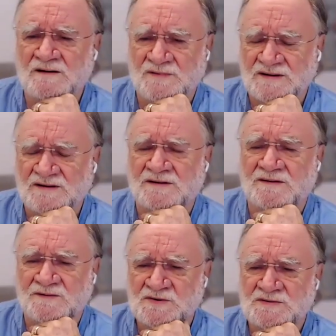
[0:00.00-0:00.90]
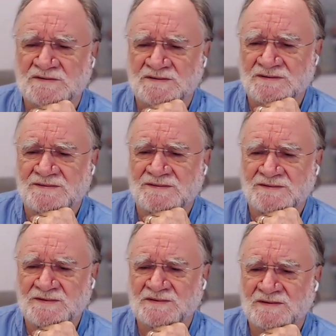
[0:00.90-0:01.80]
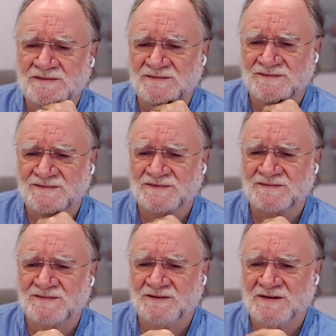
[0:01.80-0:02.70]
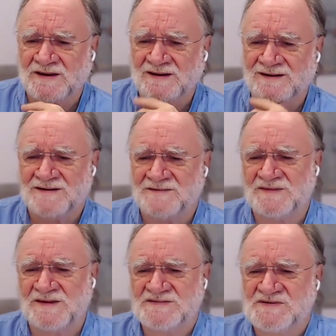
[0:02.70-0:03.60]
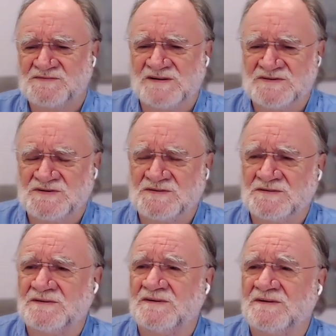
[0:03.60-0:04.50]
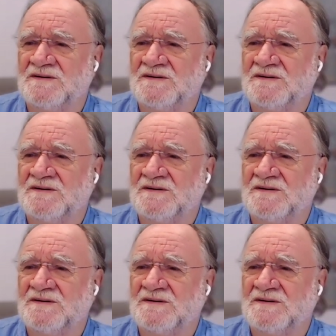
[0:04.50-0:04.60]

Ah, okay, good, good. Yeah. Okay, nice to meet you.